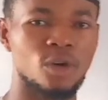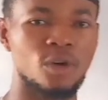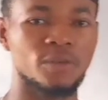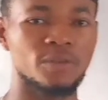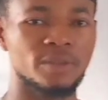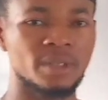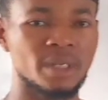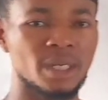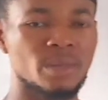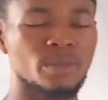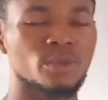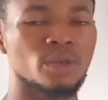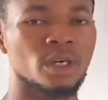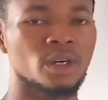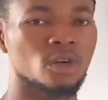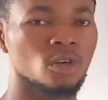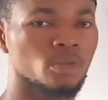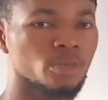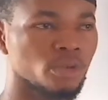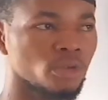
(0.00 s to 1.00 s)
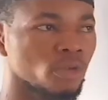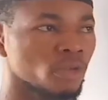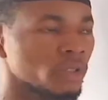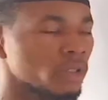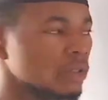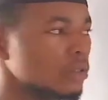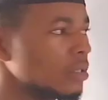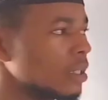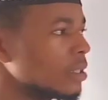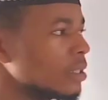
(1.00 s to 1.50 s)
of them were
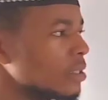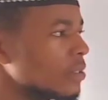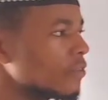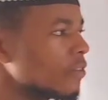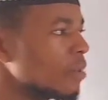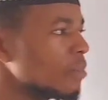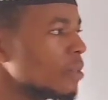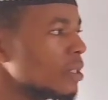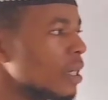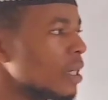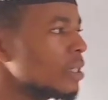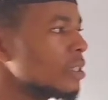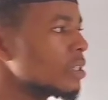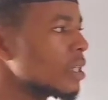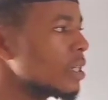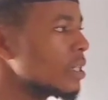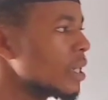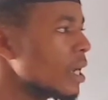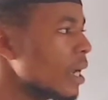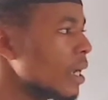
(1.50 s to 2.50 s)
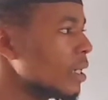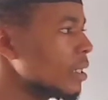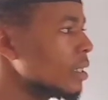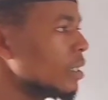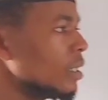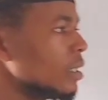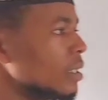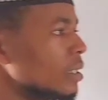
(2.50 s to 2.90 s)
opened. That is feminine gender.